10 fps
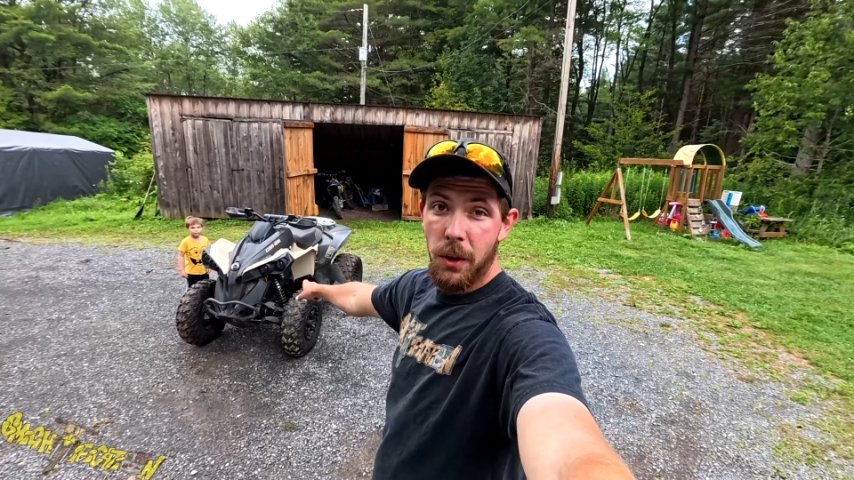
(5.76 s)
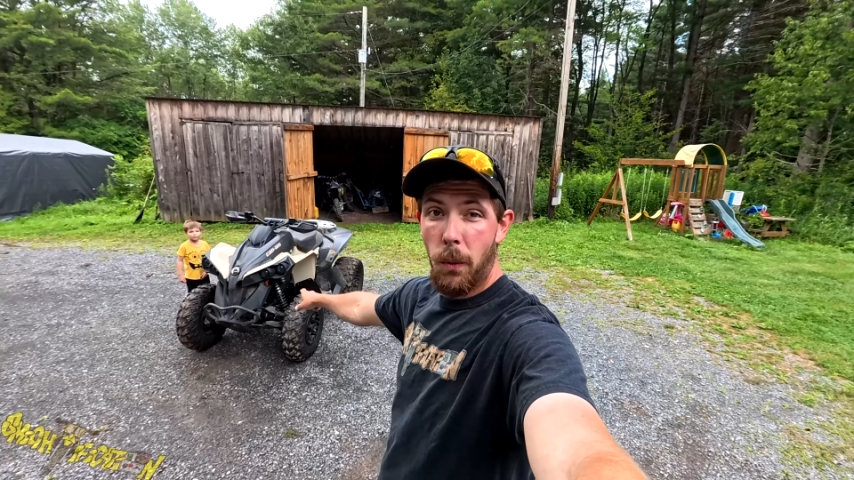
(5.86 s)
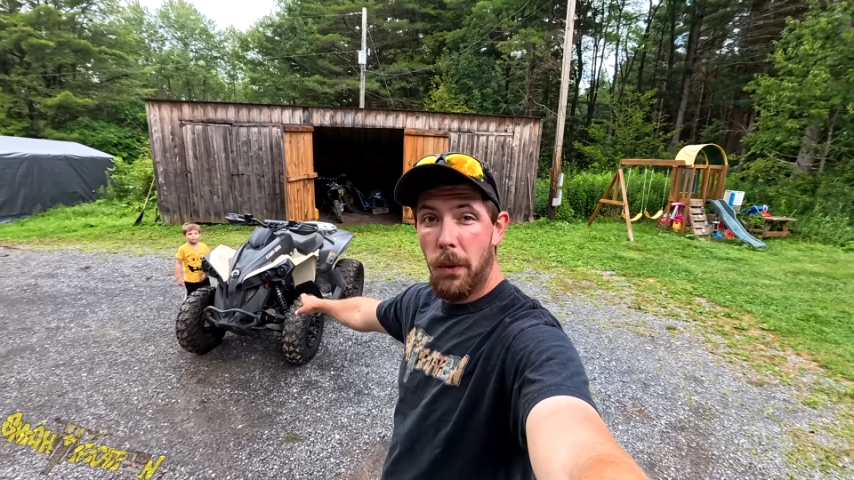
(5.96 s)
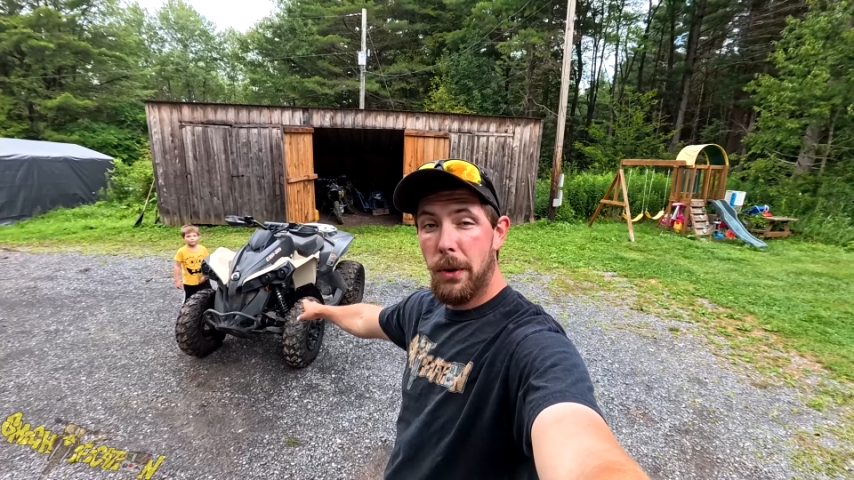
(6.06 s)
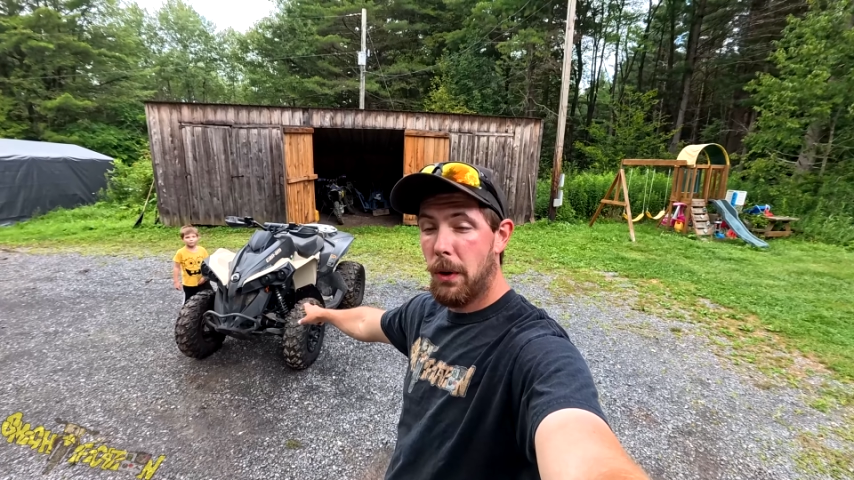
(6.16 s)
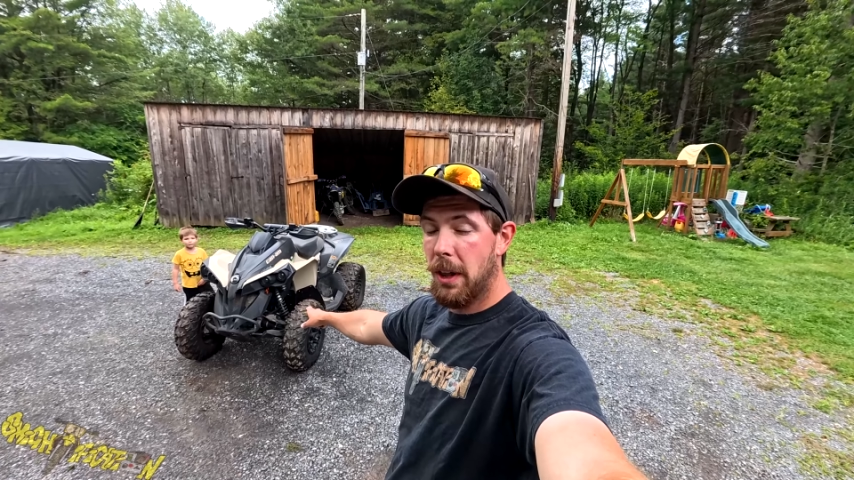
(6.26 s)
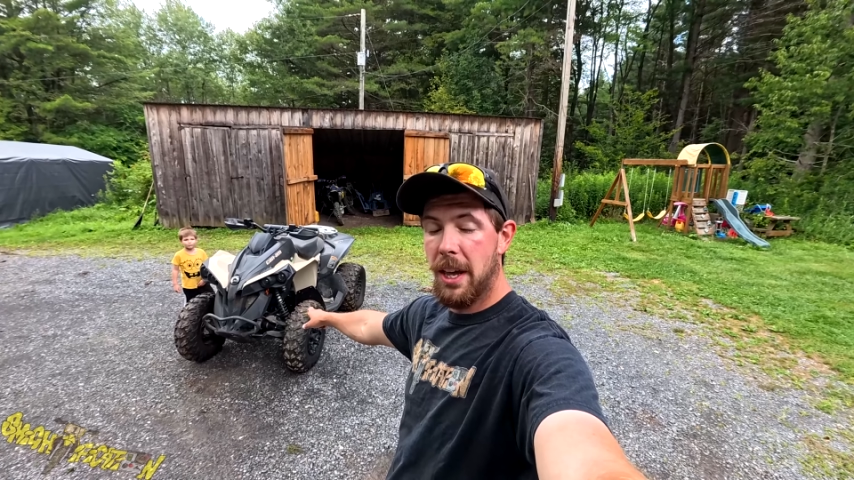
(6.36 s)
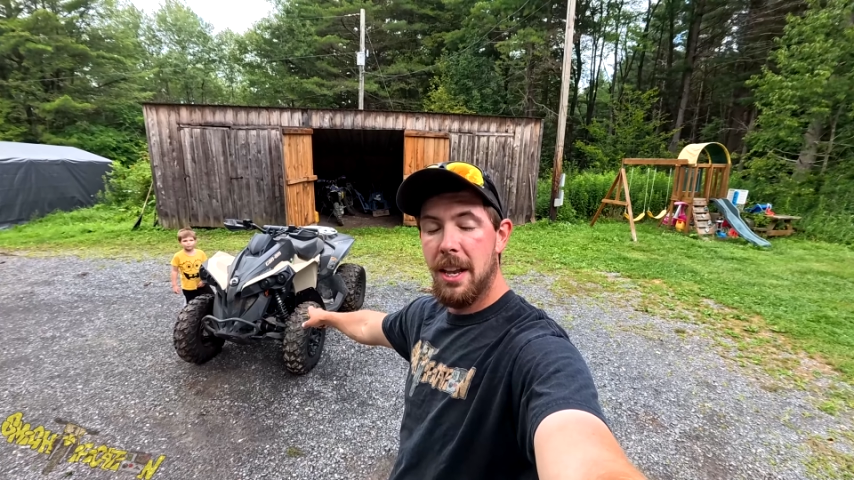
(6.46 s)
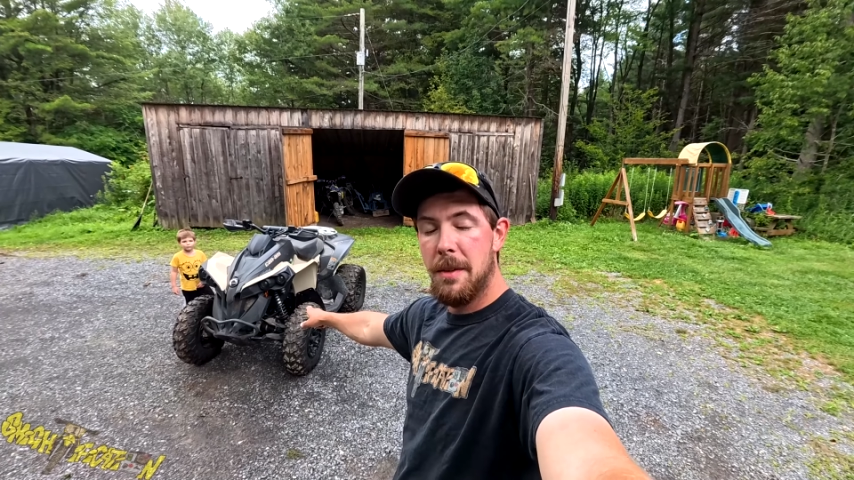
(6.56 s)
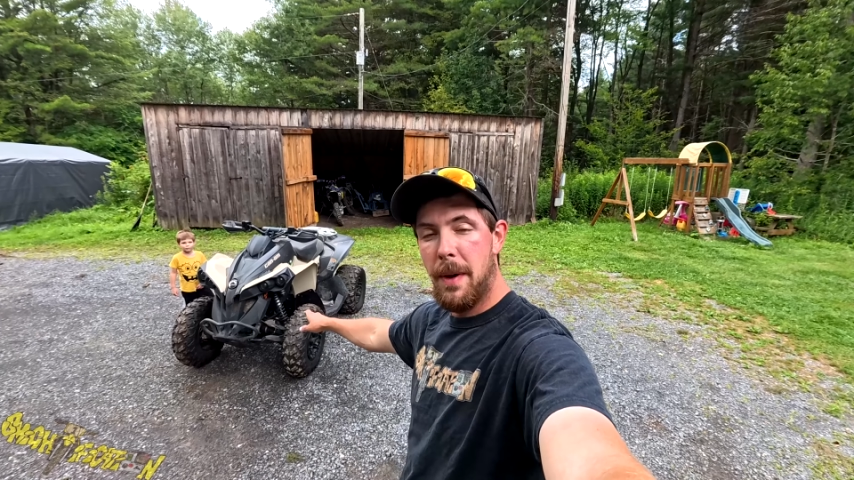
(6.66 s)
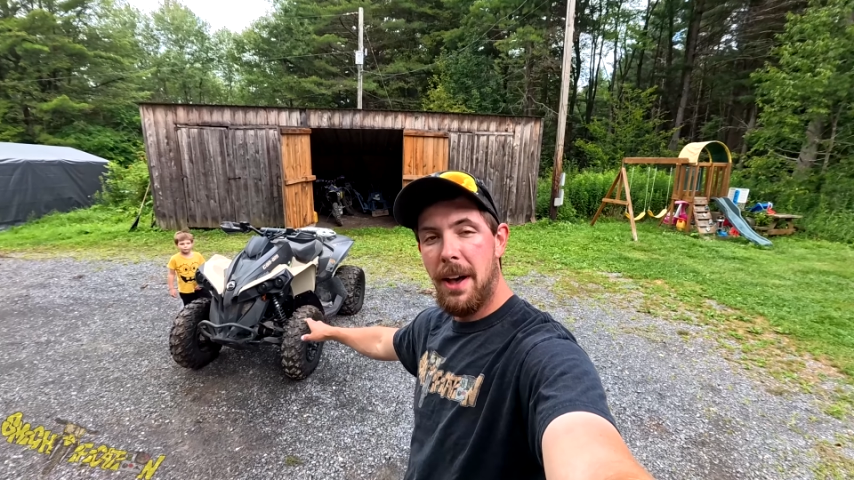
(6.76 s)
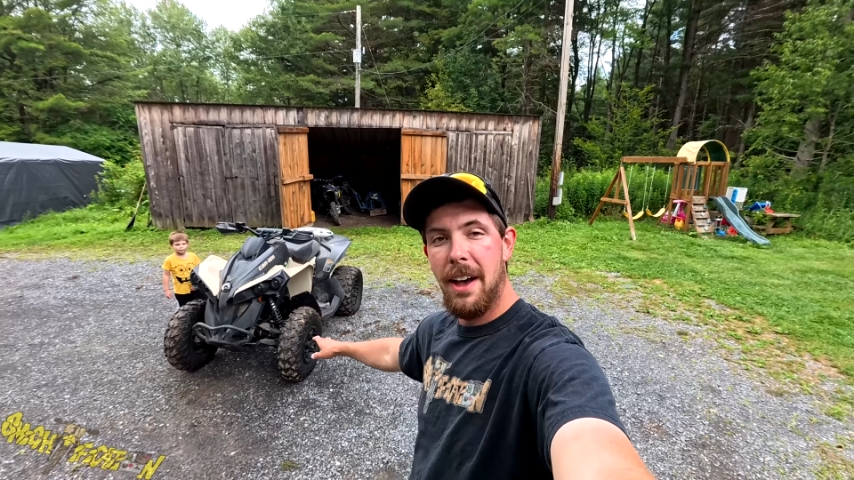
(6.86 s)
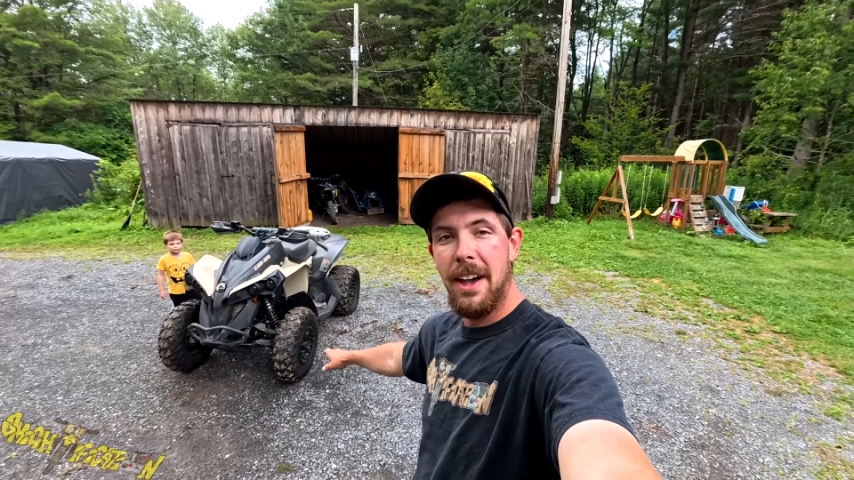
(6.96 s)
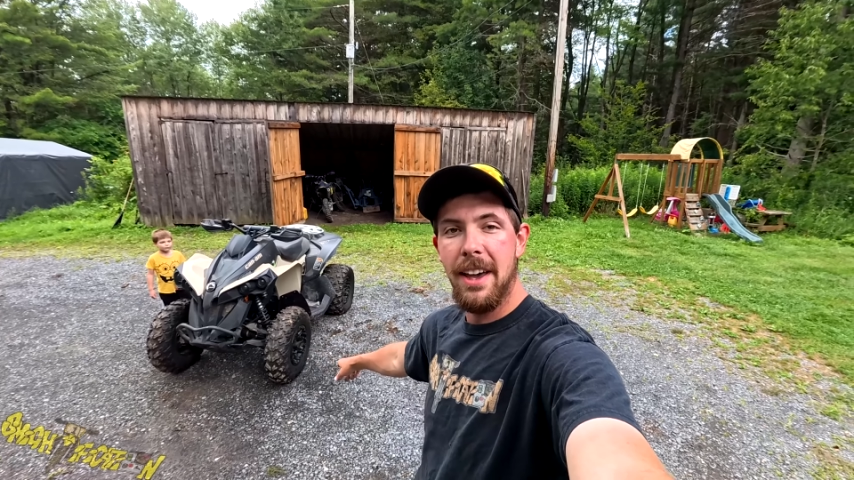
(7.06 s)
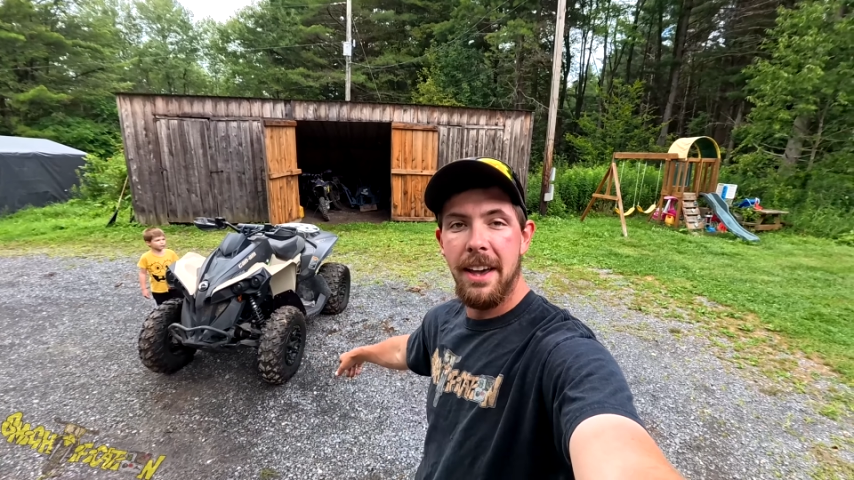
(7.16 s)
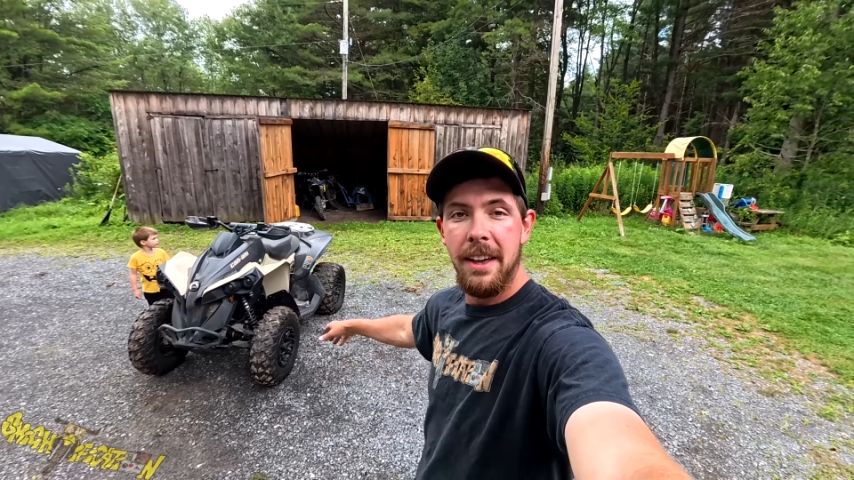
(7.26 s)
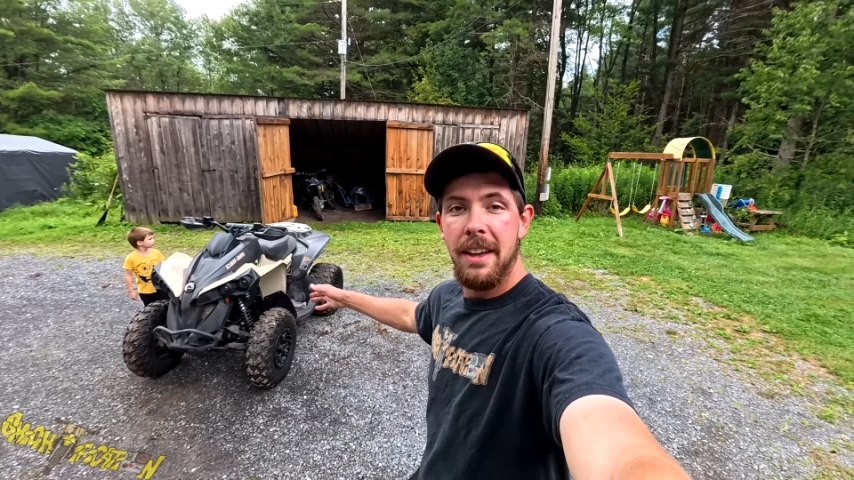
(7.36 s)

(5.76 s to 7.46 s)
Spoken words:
the oil in my